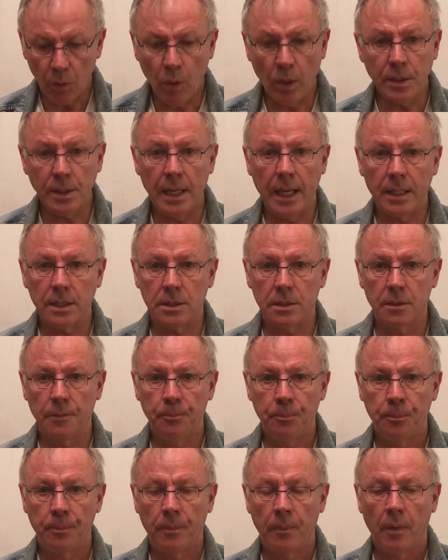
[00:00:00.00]
what next?
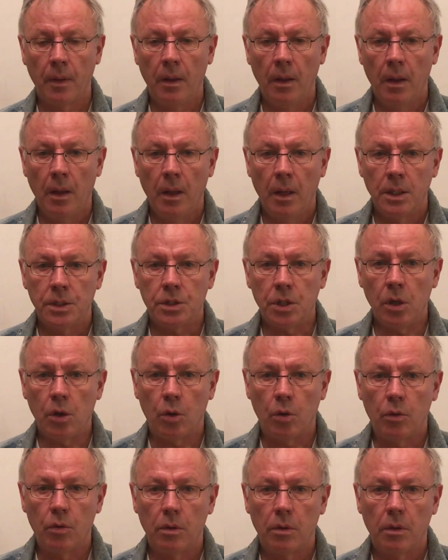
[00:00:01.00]

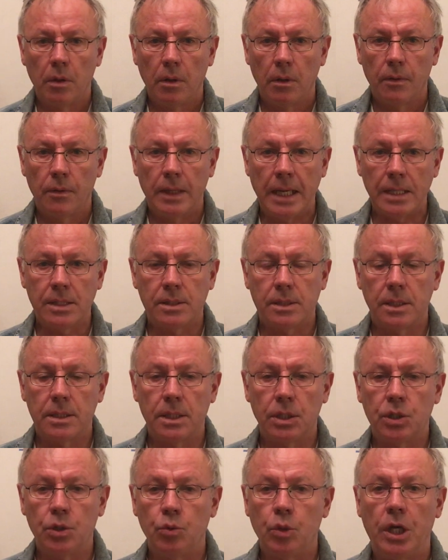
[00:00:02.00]
So that's the
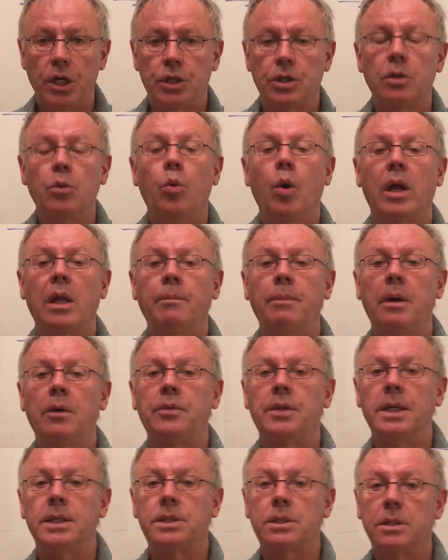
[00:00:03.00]
situation. What
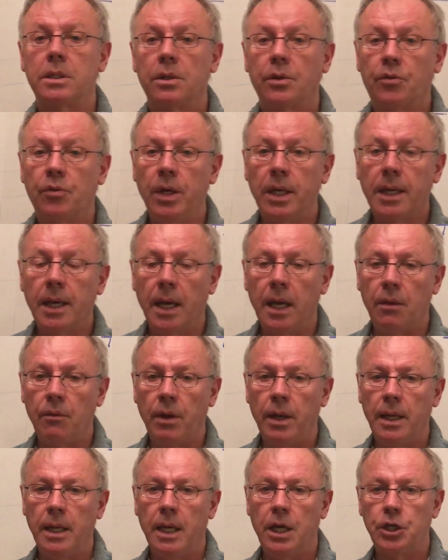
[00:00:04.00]
about this 3K
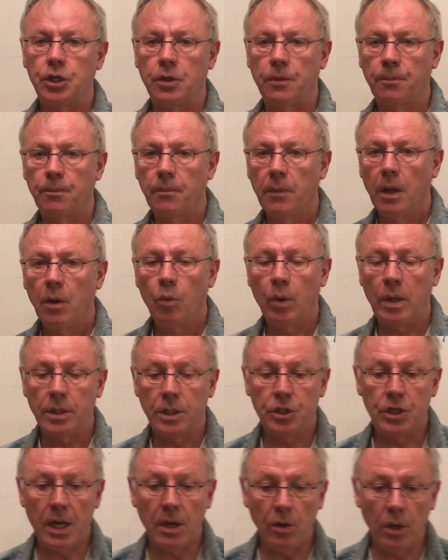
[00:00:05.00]
radiation? Well, the
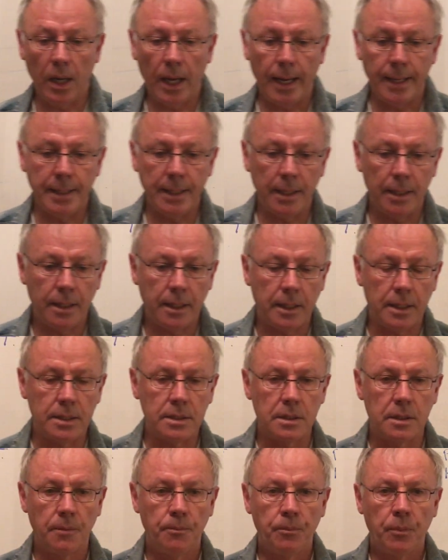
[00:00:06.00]
general idea
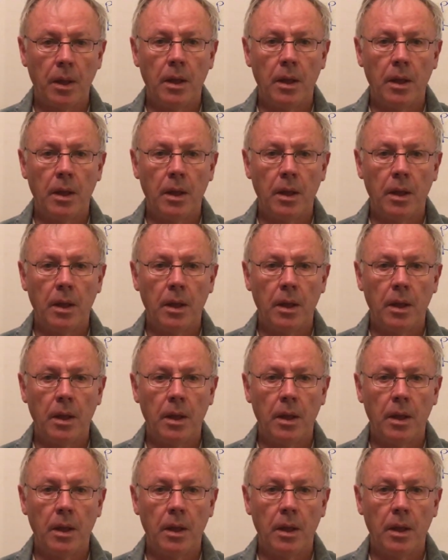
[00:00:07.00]
is